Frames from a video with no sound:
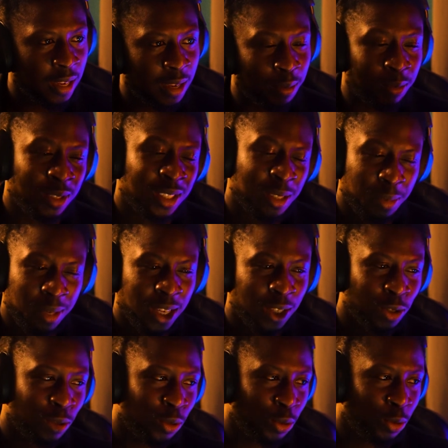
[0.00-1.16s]
similar
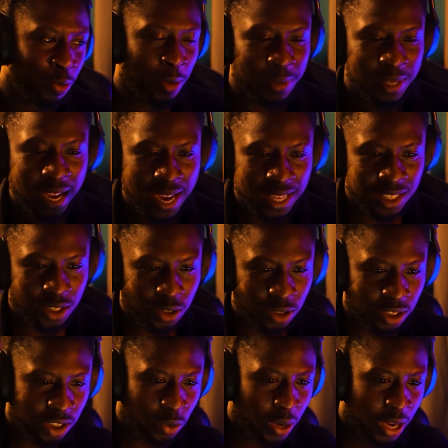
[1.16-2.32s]
to maybe the IT
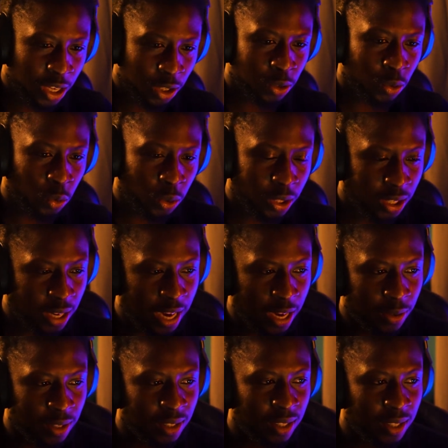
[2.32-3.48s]
industry where I used to work, I
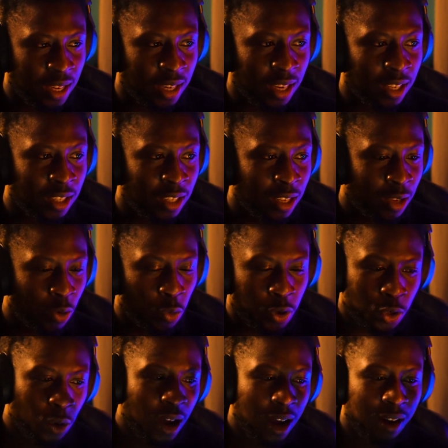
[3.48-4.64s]
understand that we
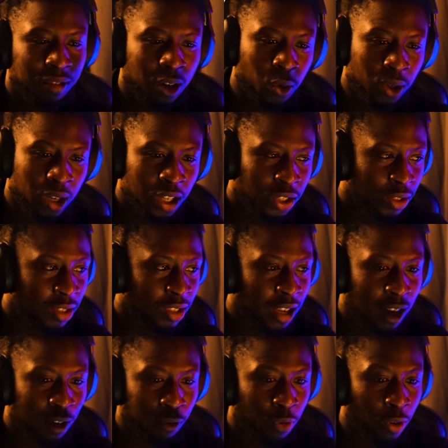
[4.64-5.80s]
do have regulations,
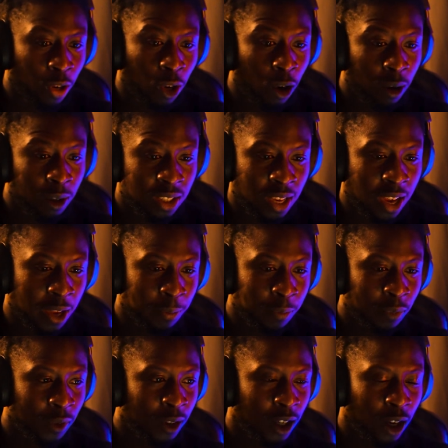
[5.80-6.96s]
and for a long time,
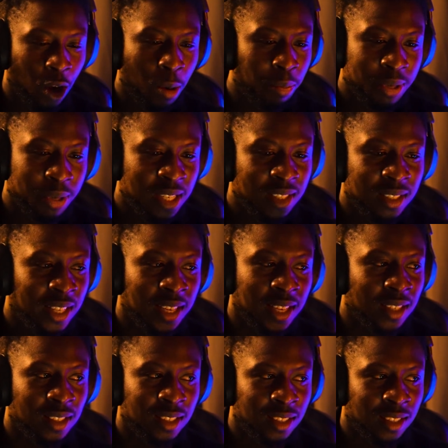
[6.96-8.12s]
companies
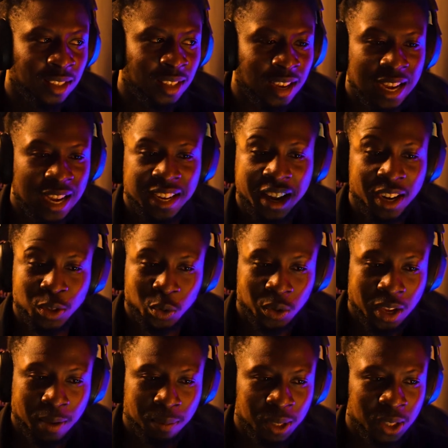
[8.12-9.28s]
didn't adhere to
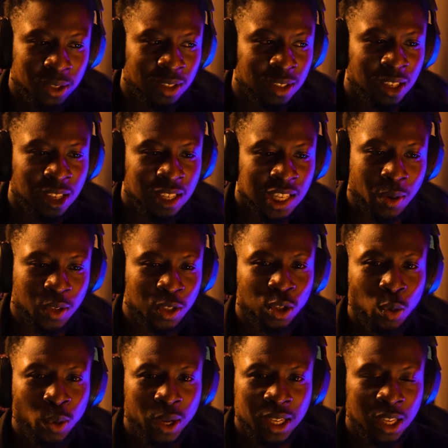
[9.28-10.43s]
them because there was
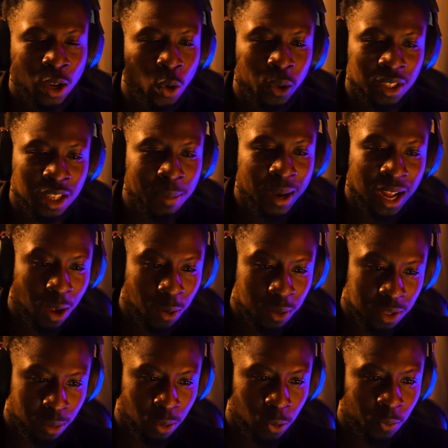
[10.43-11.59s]
nobody holding them
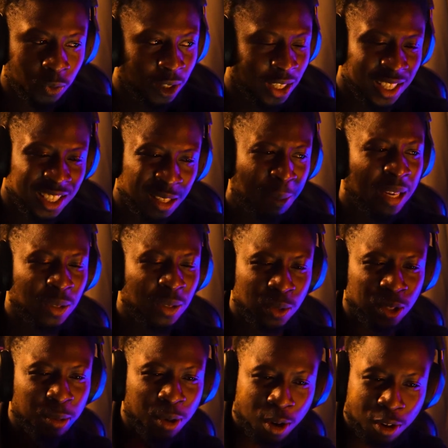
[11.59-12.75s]
accountable. It's similar to
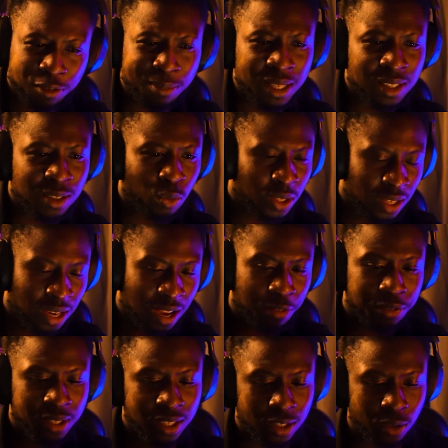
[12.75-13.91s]
some governments within
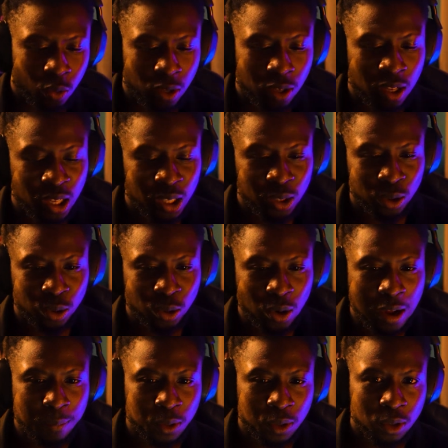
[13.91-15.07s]
Africa as well. So
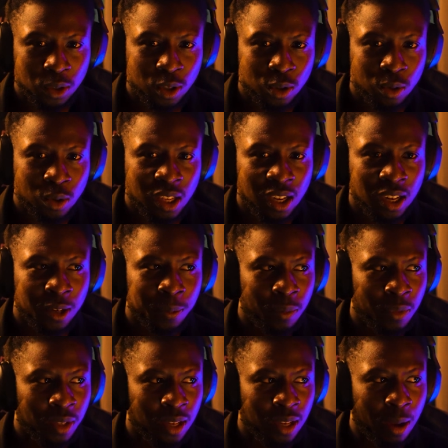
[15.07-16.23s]
I'm curious to hear
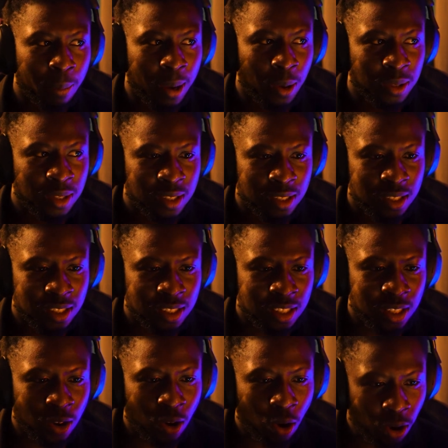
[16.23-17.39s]
about
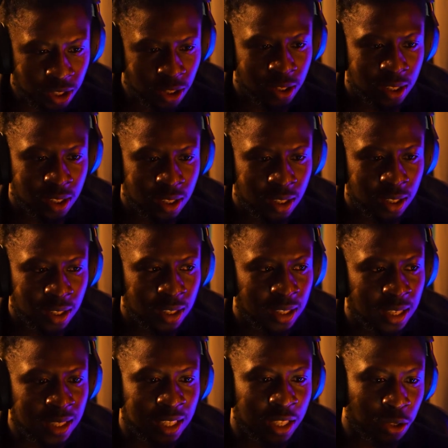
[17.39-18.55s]
the audits
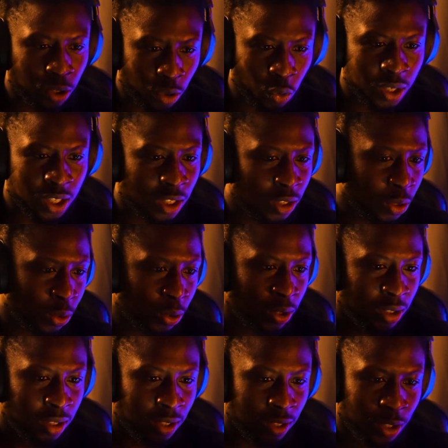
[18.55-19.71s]
that are done within those,
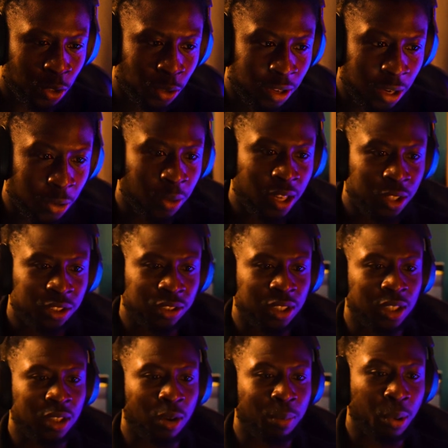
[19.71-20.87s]

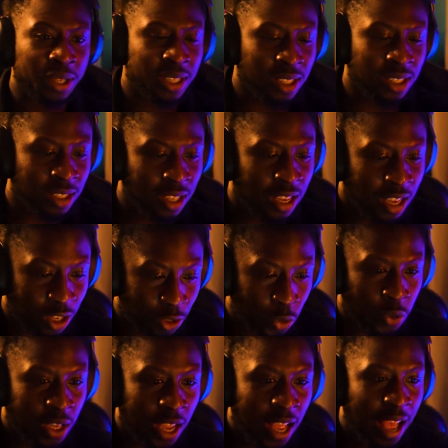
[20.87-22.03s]
regulatory bodies. Do
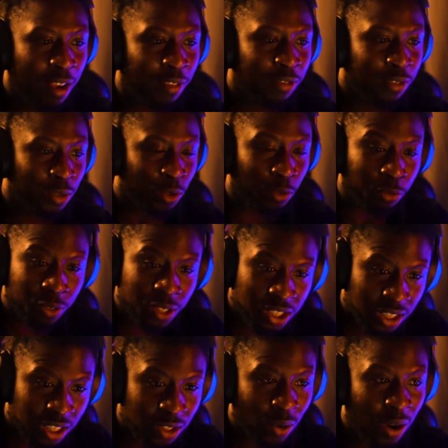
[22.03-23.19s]
they have
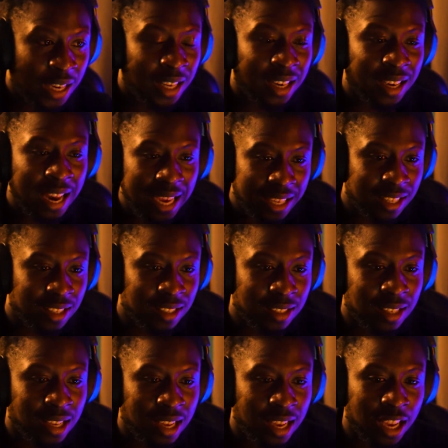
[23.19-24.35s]
sufficient, or are they lacking
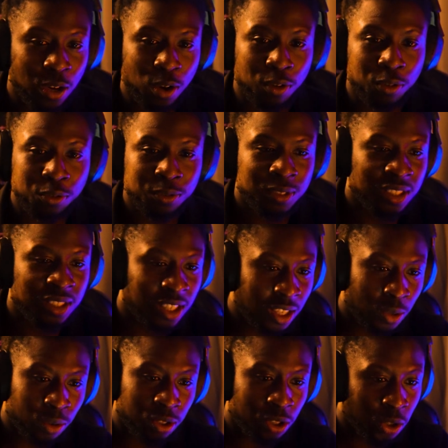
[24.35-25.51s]
enough
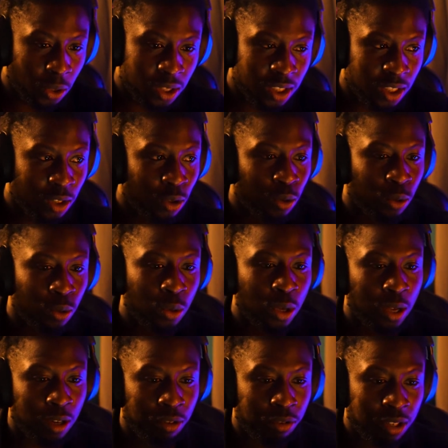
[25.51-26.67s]
skilled resources to
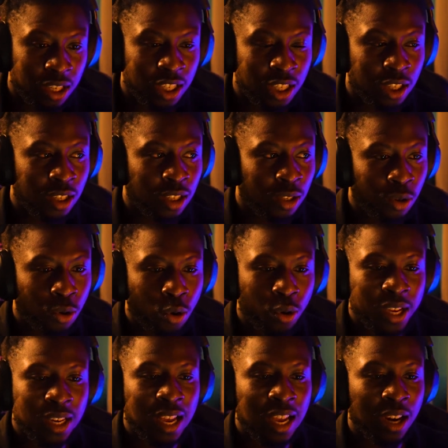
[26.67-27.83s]
really go
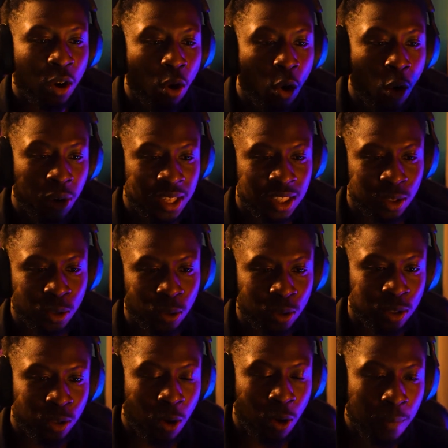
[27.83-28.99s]
in and audit
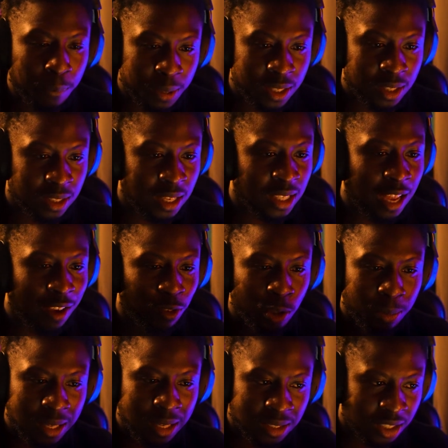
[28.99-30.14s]
those companies that have those
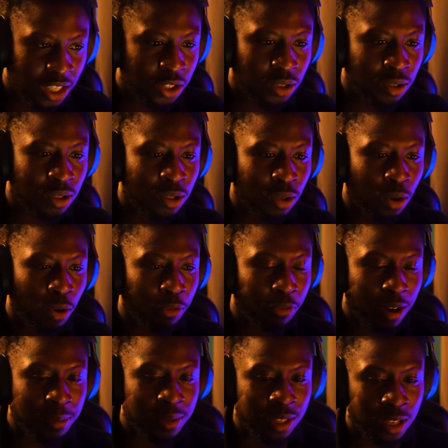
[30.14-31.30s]
plantations or
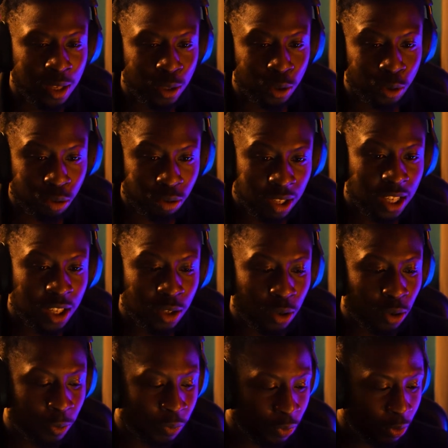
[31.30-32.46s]
farms to really
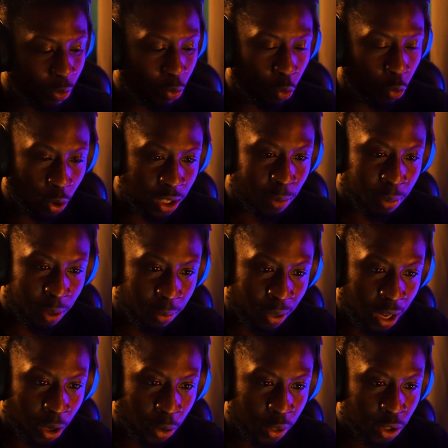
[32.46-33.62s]
know what the people
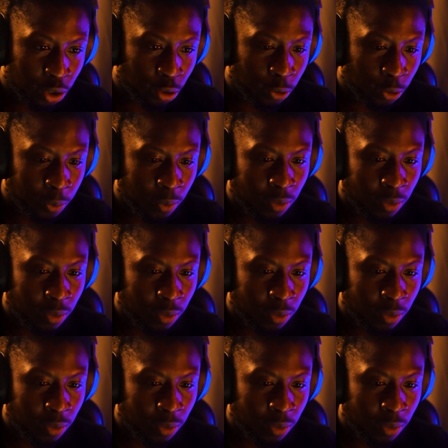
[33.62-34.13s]
are going through?